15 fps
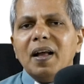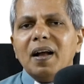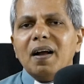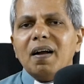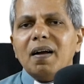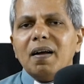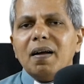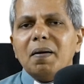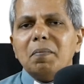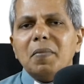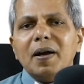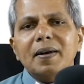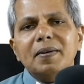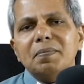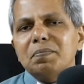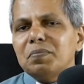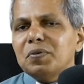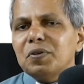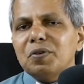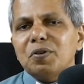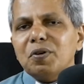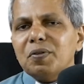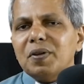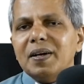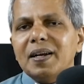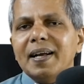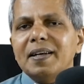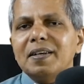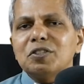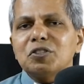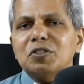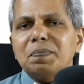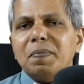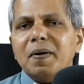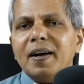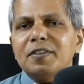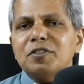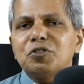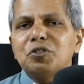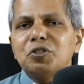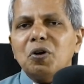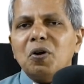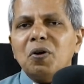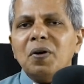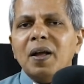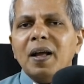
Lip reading: And the days passed on,